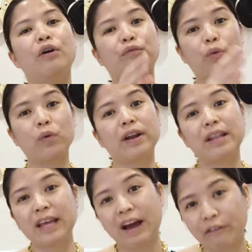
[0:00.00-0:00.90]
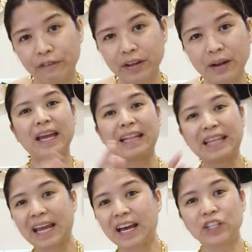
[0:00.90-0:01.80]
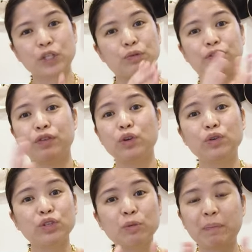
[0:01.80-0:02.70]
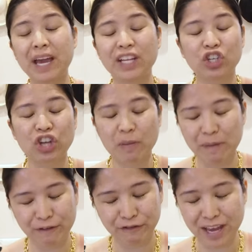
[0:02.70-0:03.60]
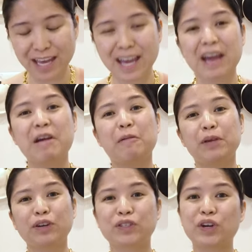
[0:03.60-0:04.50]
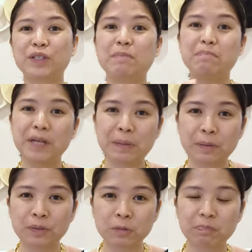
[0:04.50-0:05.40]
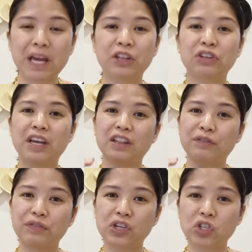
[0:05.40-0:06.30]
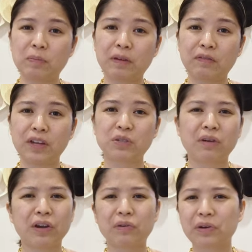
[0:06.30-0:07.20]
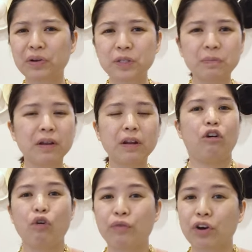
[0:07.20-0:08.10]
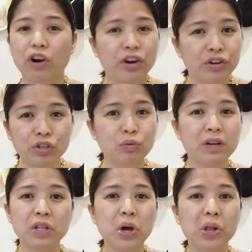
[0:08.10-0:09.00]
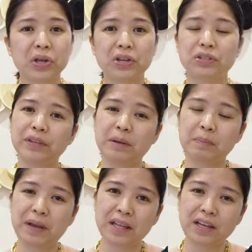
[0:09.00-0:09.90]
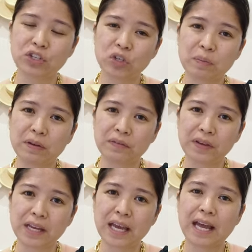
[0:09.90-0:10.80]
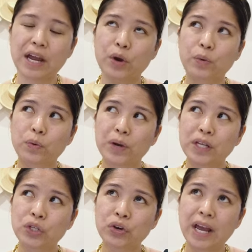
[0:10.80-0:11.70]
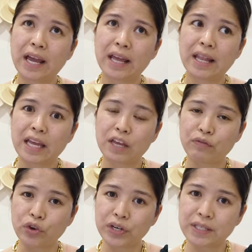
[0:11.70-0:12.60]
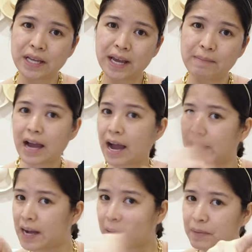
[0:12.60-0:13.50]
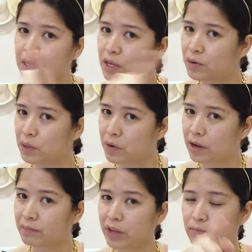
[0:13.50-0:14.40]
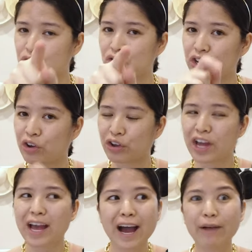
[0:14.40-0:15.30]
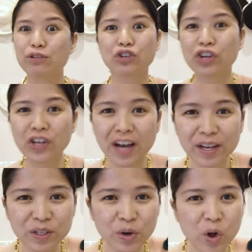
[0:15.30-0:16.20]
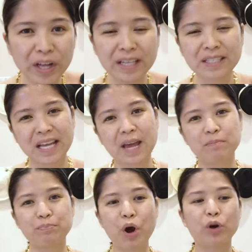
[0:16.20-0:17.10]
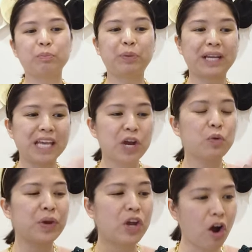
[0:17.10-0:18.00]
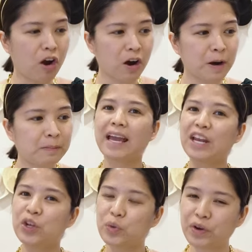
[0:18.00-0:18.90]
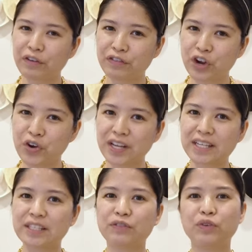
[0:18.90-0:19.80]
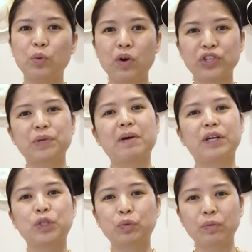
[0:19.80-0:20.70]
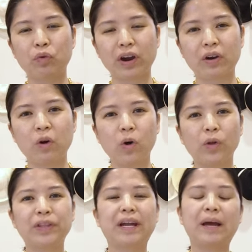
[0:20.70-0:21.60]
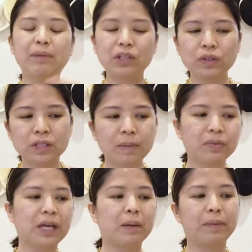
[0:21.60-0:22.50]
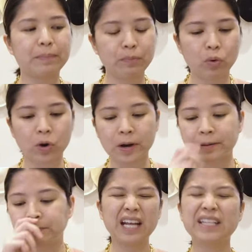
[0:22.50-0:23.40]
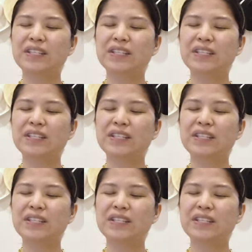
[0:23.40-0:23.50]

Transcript: for one of the outfits, and then I just refused to pay the shipping fee because there is a minimum spend to get the free shipping fee. So I'd rather spend over $120 than pay that shipping fee. Raise your hand if you're the same. I can't be the only one. I'm sure you guys are all in the same boat. But here we are, and you would have noticed if you watch my swimwear haul that I'm into something a bit more, not